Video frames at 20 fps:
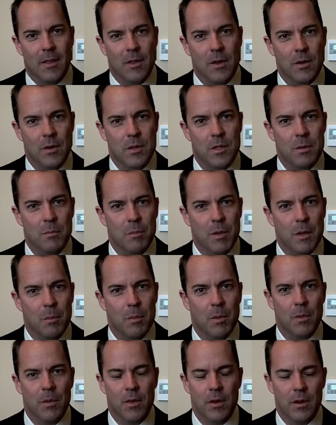There's some
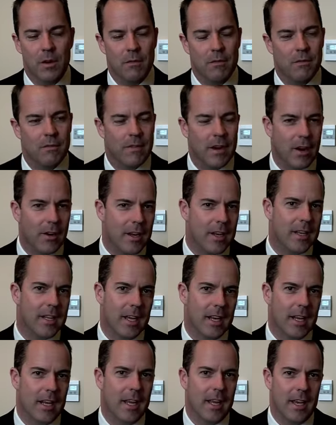people that are very
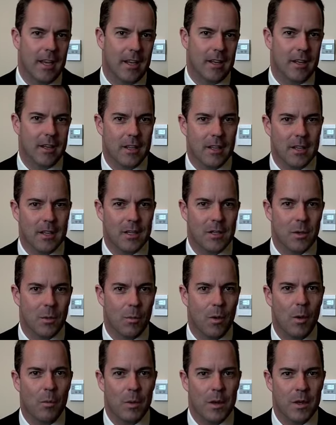dedicated to
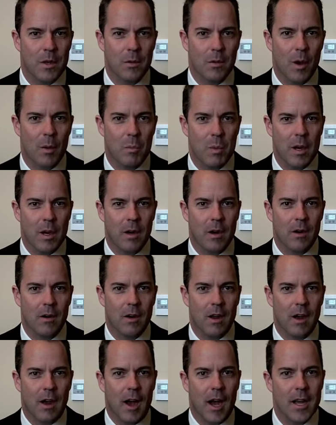what we do up
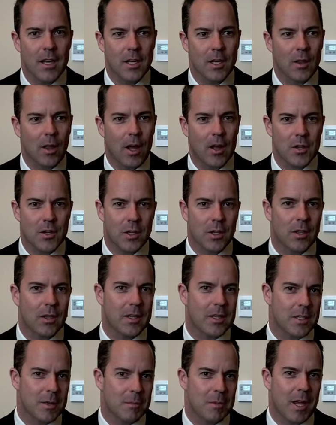here.
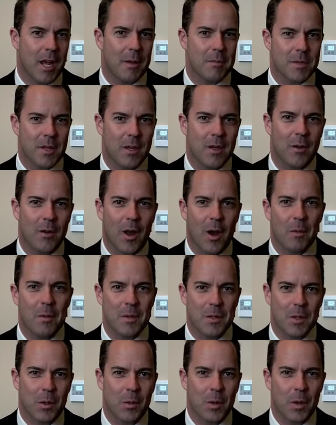Ideologically, sometimes I don't
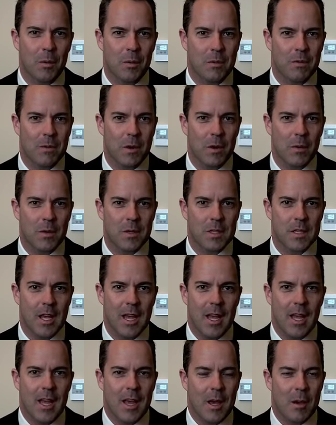always agree with folks,
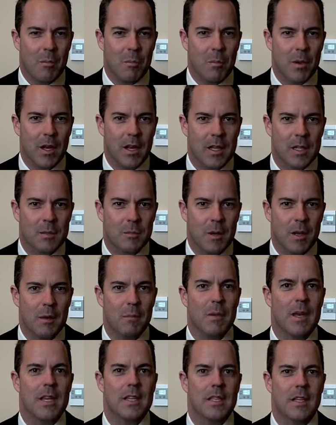but it's been
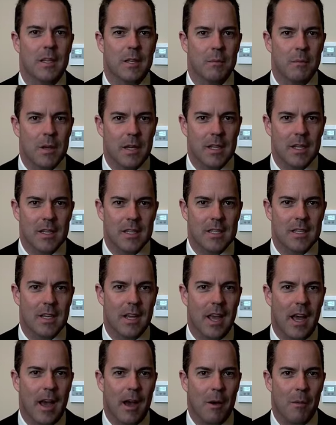amazing to me to
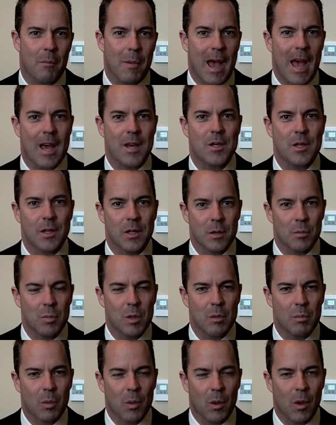see how passionate
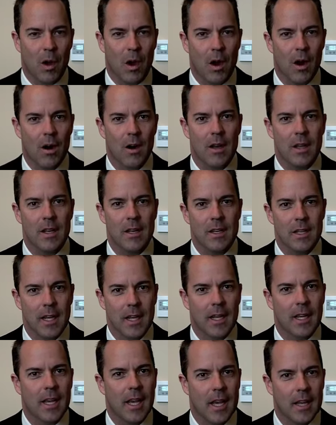people are and
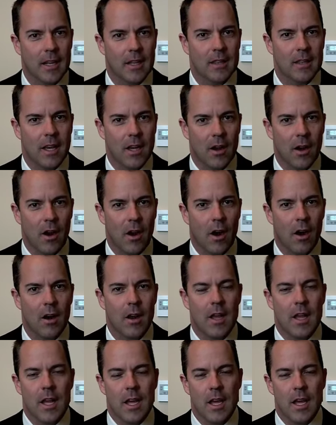dedicated they are